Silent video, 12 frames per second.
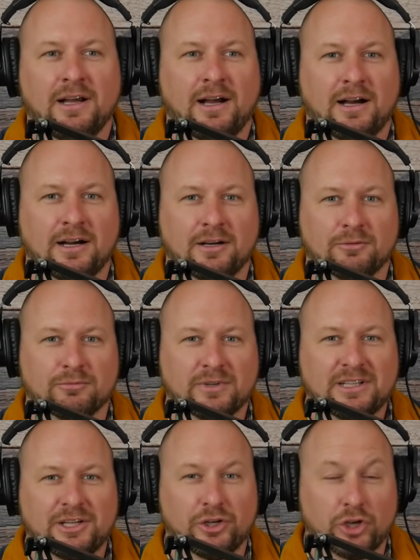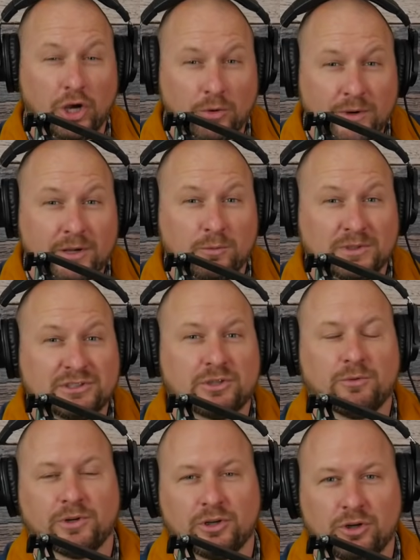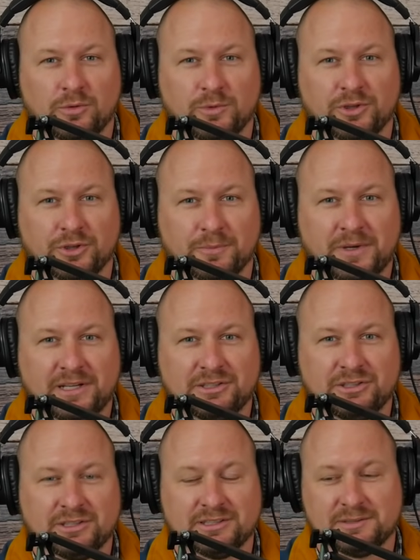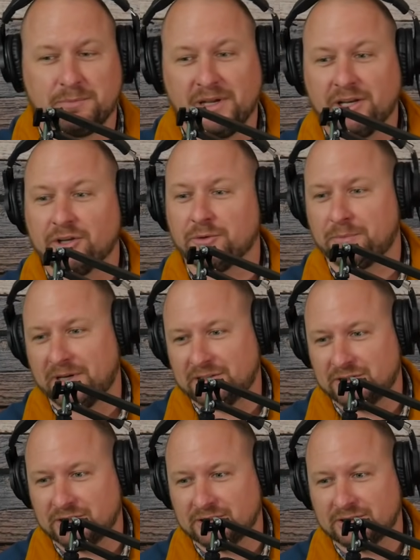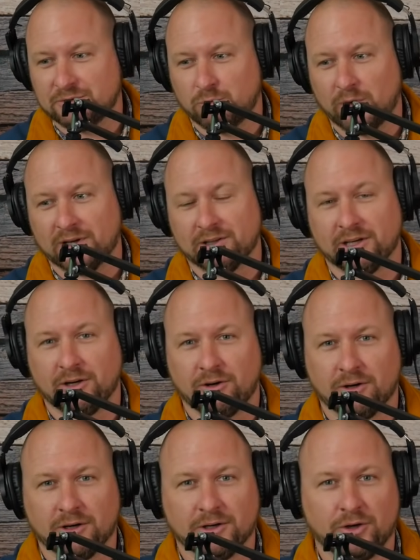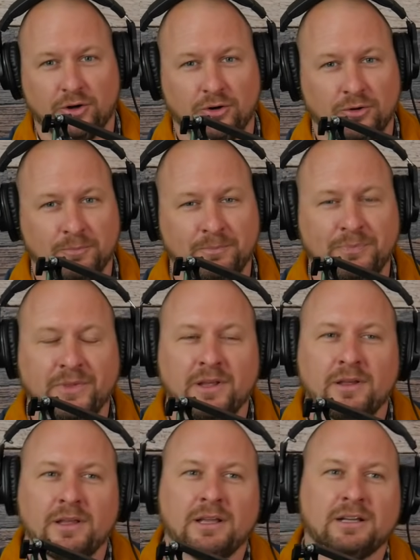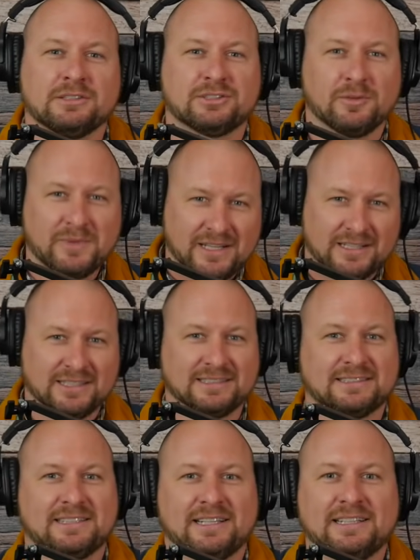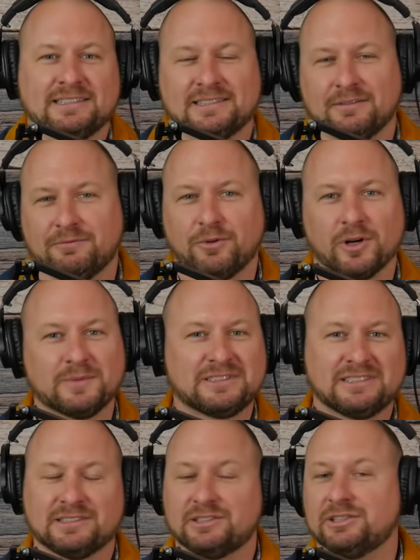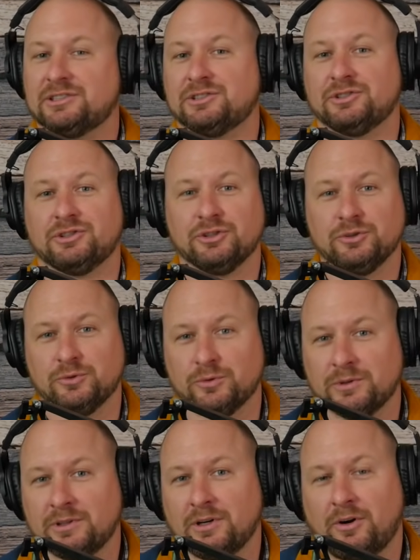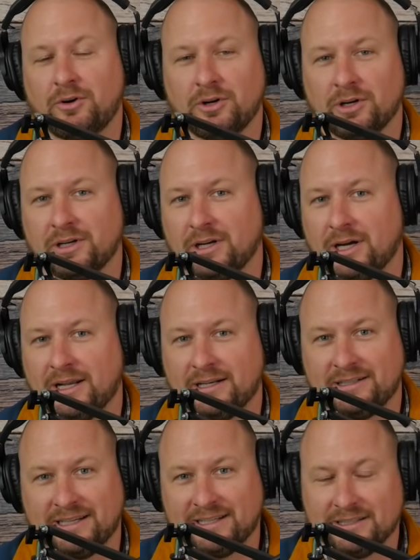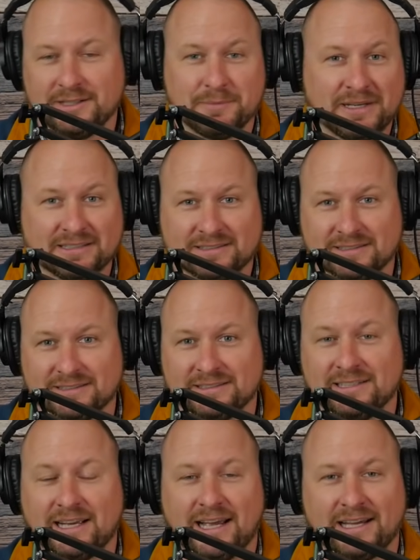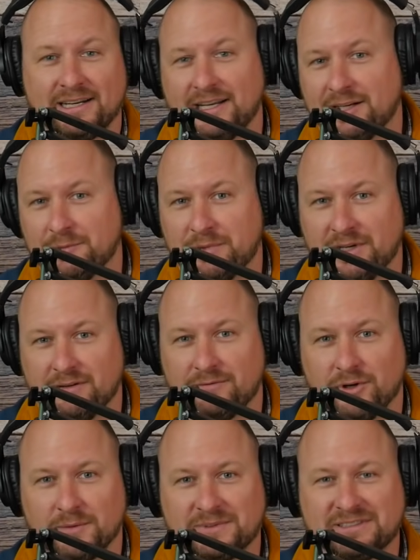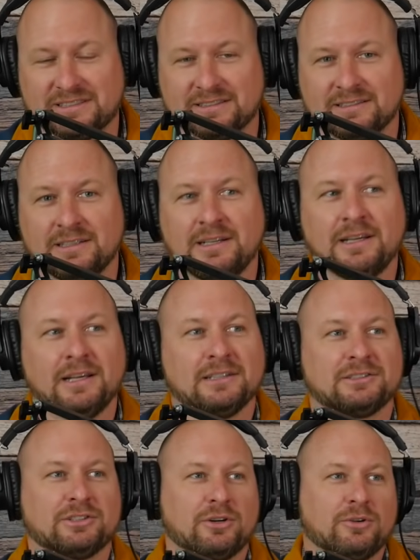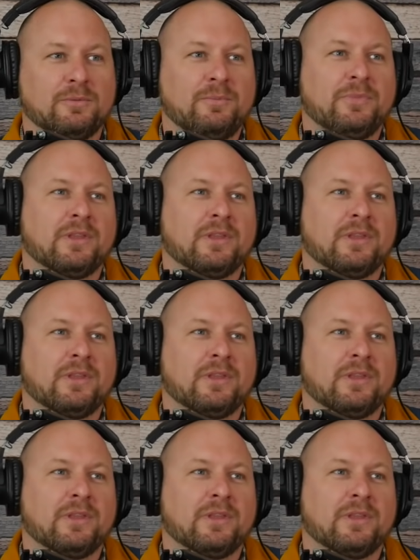uh, really knowing what's going on with your patients, meeting your patients where they are at home. So many of these things that pharmacists just do on a daily basis at independent pharmacies. So